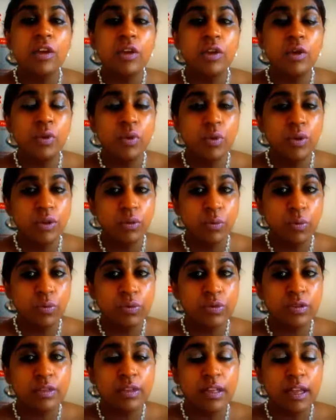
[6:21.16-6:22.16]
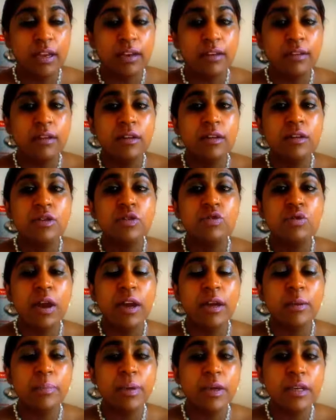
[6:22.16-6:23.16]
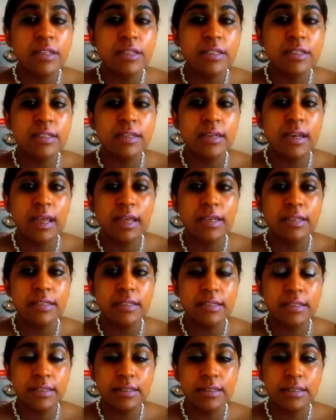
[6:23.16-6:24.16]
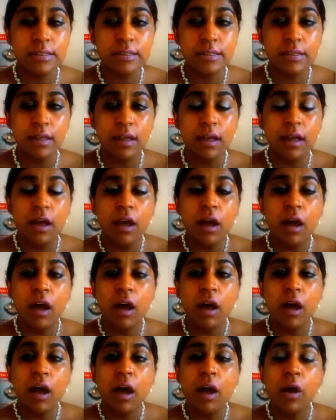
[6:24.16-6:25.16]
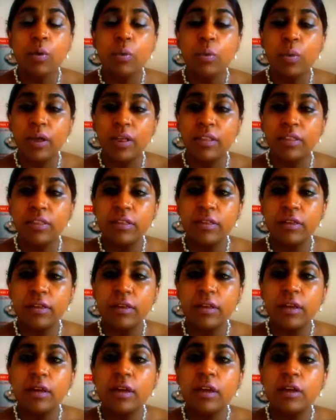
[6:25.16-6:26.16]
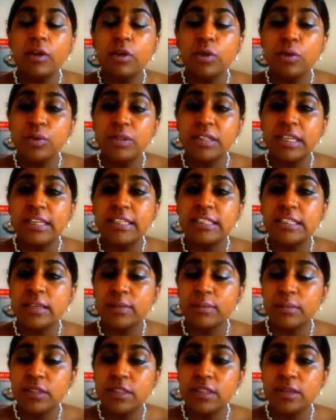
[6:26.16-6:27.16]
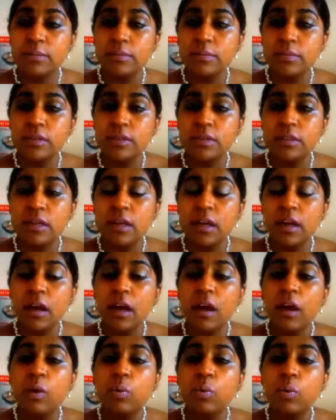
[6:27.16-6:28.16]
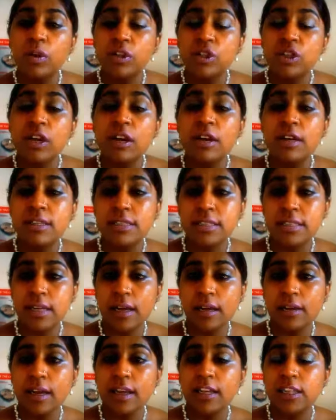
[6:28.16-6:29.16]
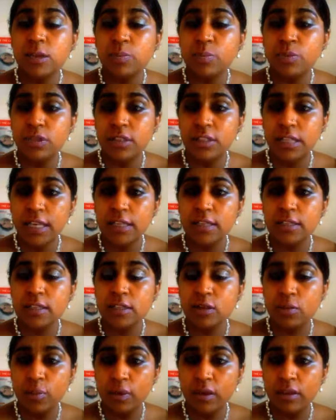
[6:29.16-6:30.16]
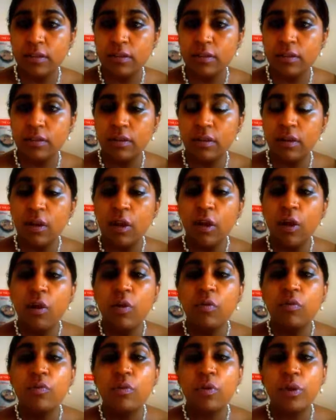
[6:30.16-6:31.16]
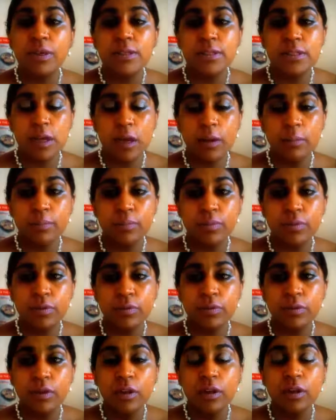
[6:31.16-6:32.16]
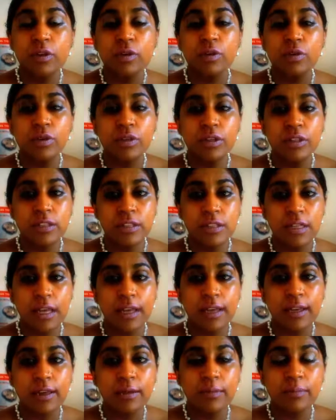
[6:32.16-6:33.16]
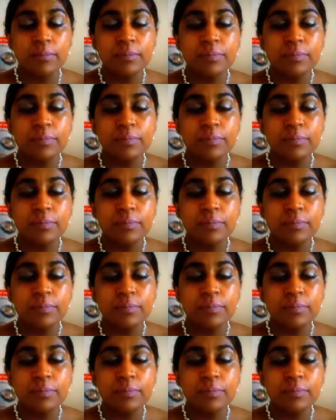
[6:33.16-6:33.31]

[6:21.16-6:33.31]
You could also then try and personalize this with using symptoms which her son has presented with. For example, you could say,